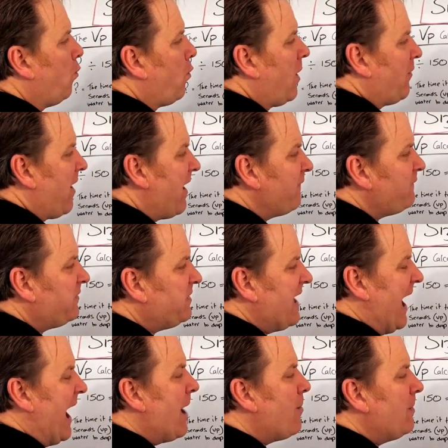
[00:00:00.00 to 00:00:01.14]
Wherever
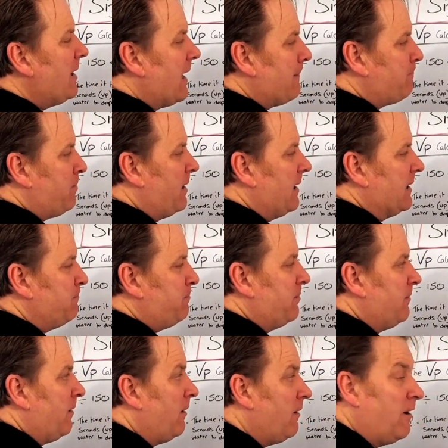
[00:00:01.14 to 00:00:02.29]
the outlet pipe
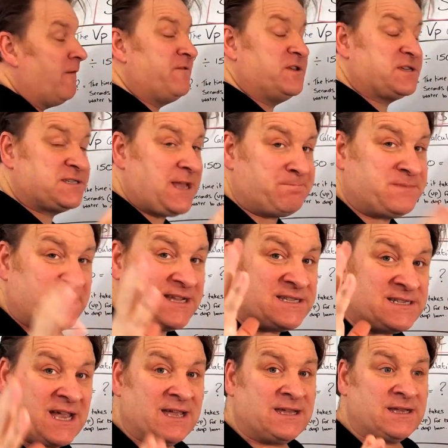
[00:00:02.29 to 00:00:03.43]
of the septic
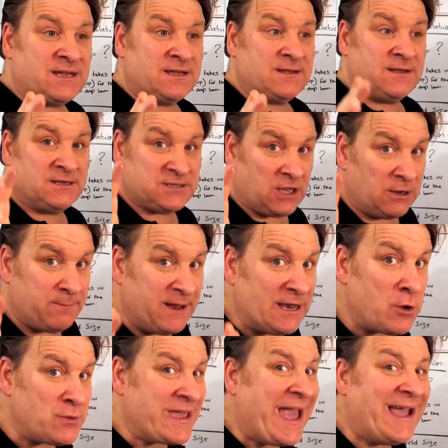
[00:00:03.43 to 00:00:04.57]
tank is going to be
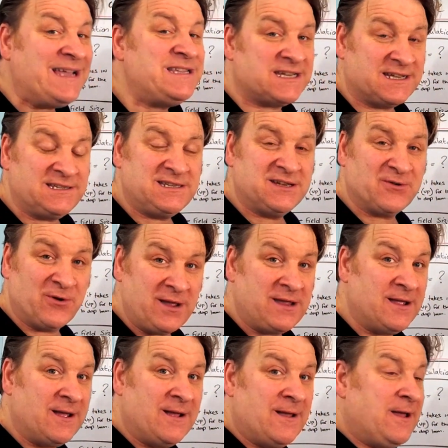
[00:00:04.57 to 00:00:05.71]
located, right,
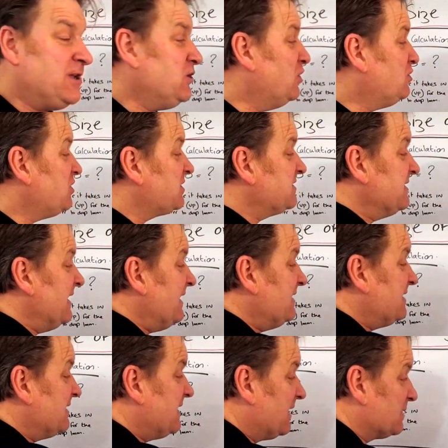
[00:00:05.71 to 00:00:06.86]
you just need
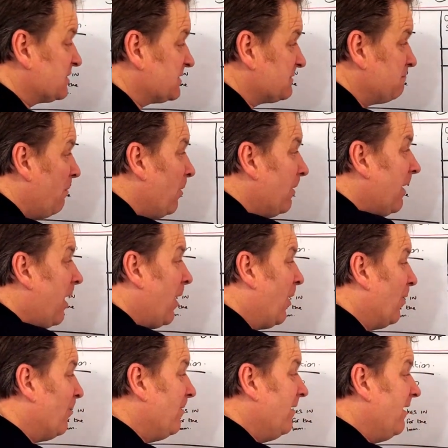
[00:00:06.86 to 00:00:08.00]
to dig a small
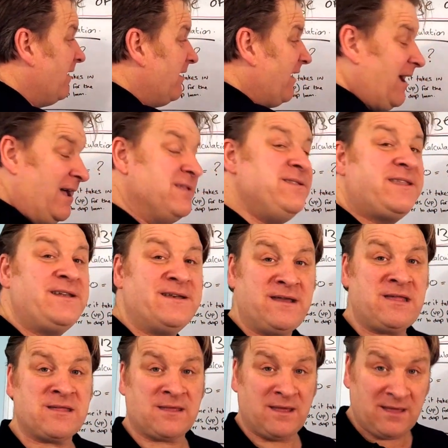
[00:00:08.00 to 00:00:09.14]
hole
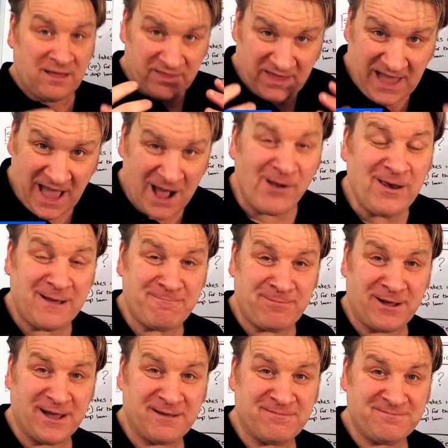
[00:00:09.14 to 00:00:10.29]
underneath the outlet
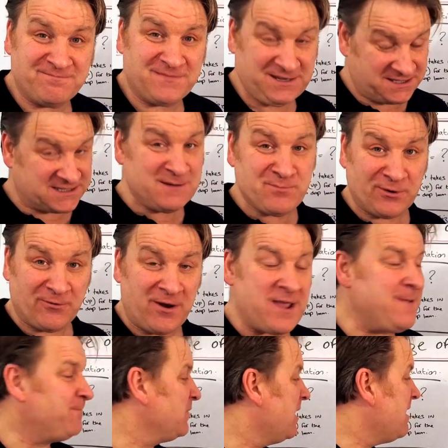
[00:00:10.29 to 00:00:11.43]
pipe. Simple,
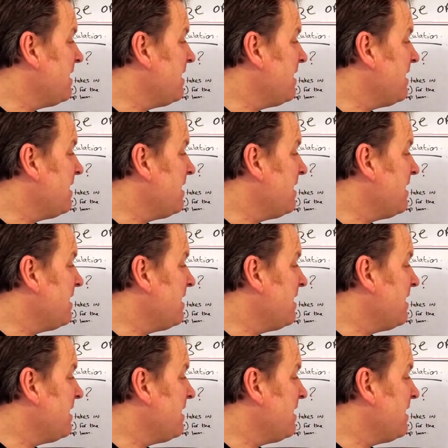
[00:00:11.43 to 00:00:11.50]
right?